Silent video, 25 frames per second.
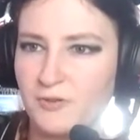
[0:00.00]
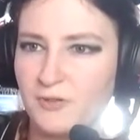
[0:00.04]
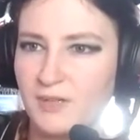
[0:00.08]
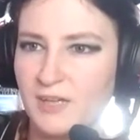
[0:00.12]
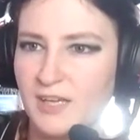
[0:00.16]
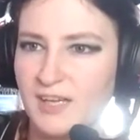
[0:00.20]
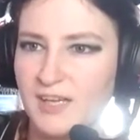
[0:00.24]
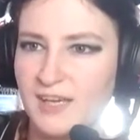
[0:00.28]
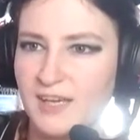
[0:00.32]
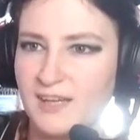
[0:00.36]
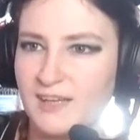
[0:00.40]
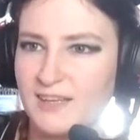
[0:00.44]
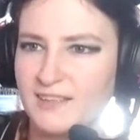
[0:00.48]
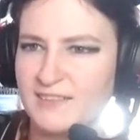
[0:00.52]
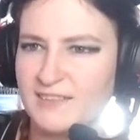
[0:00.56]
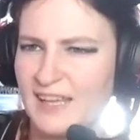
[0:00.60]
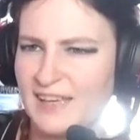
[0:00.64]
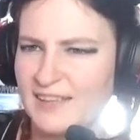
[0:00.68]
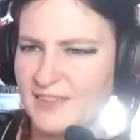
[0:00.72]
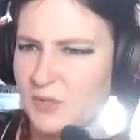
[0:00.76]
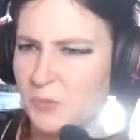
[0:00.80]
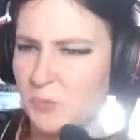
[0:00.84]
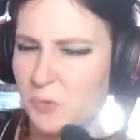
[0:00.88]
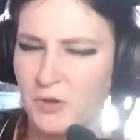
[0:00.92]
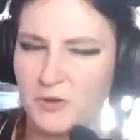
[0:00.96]
and
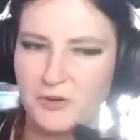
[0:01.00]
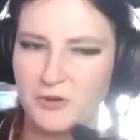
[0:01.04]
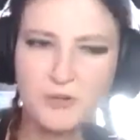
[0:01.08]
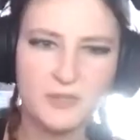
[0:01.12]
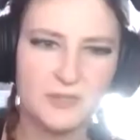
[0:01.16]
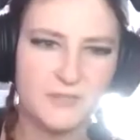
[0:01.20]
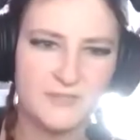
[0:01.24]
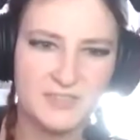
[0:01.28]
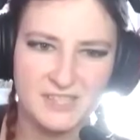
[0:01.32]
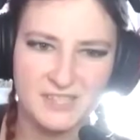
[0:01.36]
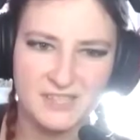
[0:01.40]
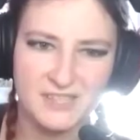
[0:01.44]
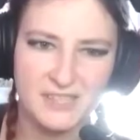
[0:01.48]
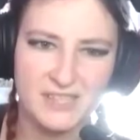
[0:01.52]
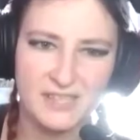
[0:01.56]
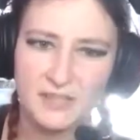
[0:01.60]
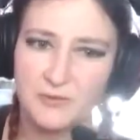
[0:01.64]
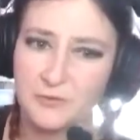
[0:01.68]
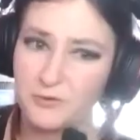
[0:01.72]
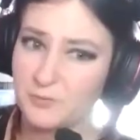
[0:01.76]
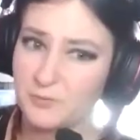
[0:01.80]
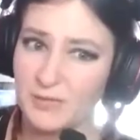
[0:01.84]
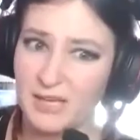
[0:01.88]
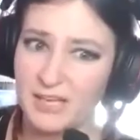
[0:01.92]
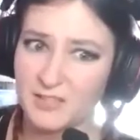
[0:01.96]
like the One Hull of a City
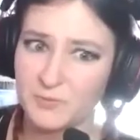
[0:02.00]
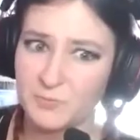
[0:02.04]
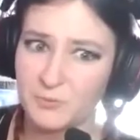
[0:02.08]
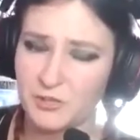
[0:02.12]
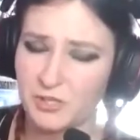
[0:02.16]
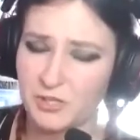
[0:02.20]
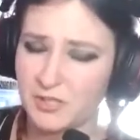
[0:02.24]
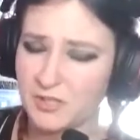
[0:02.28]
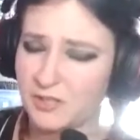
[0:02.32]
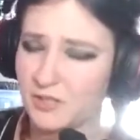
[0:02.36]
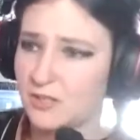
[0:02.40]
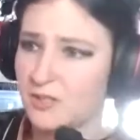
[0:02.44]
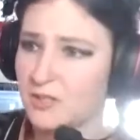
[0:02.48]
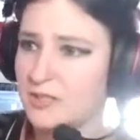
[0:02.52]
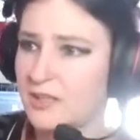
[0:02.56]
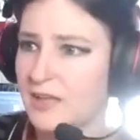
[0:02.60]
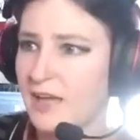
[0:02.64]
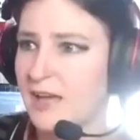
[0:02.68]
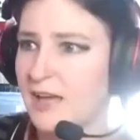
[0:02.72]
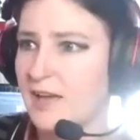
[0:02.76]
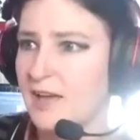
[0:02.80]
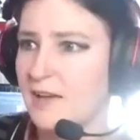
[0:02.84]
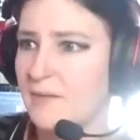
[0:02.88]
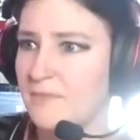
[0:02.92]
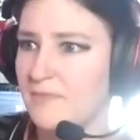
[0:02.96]
group, that's pretty good.
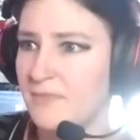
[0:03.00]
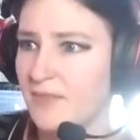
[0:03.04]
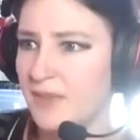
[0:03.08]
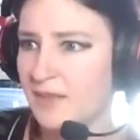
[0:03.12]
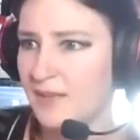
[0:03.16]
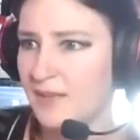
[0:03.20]
And